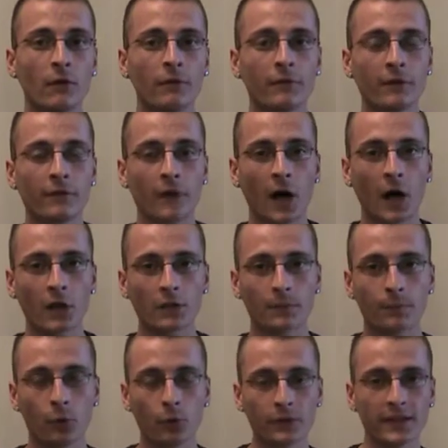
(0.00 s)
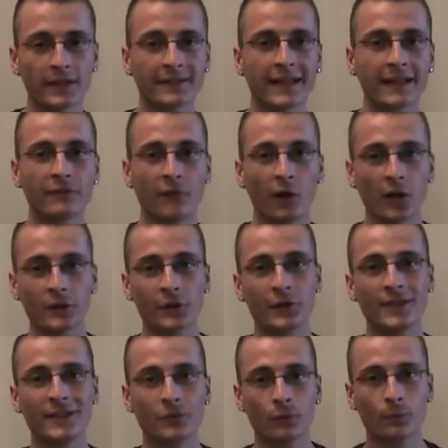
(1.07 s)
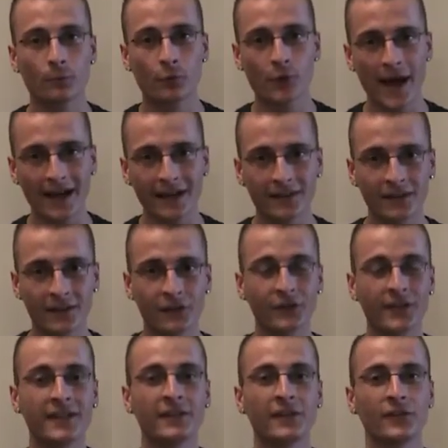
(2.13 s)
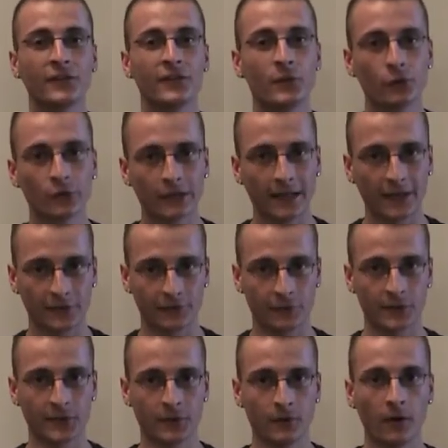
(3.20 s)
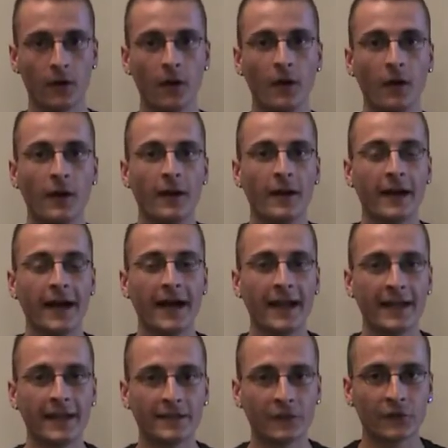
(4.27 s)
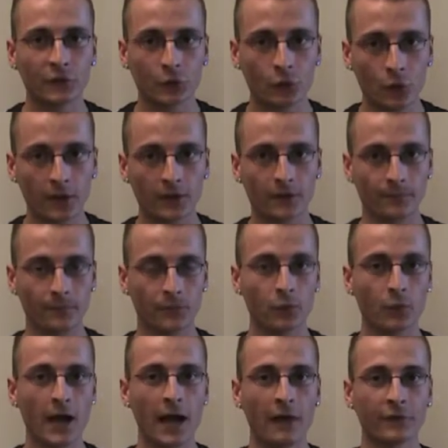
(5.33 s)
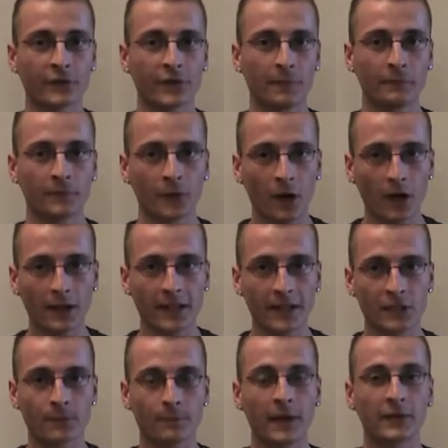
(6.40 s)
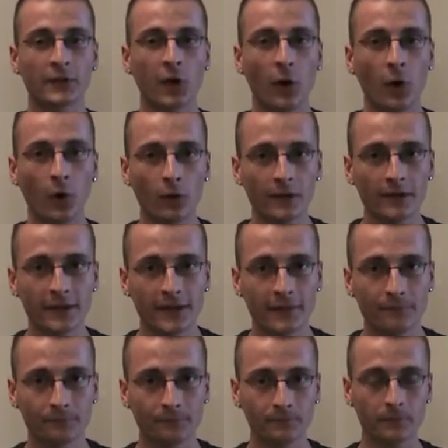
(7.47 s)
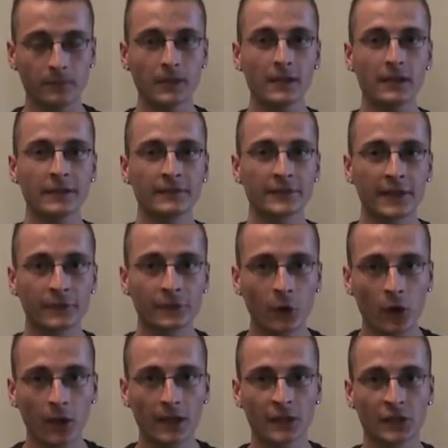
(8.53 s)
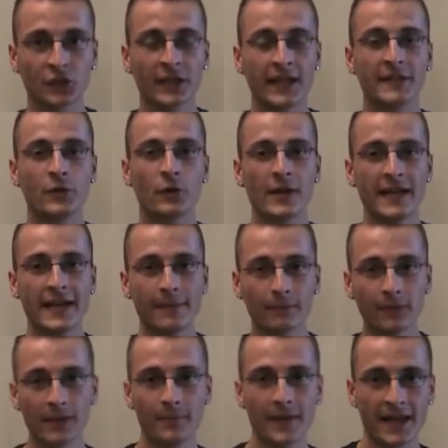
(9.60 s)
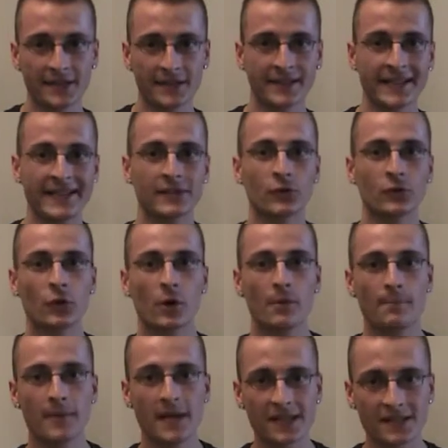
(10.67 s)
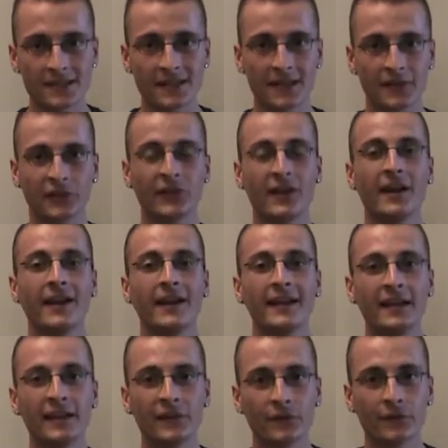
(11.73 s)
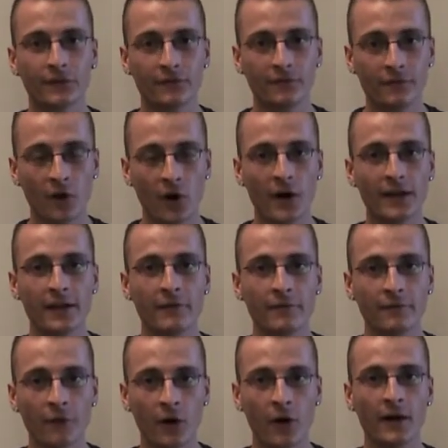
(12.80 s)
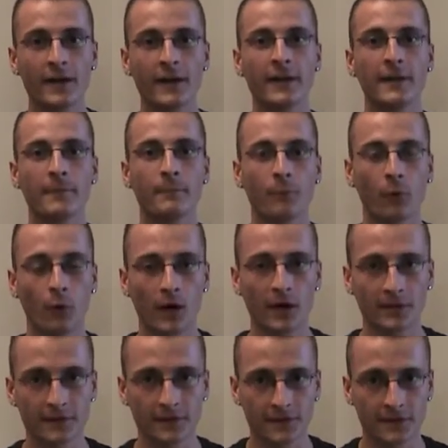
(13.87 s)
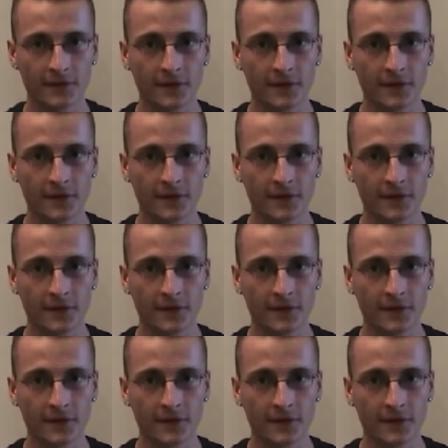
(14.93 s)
without putting that value into practice, it is useless for you. It is good to have some knowledge, but only the knowledge that you're implementing into your business is very, very important.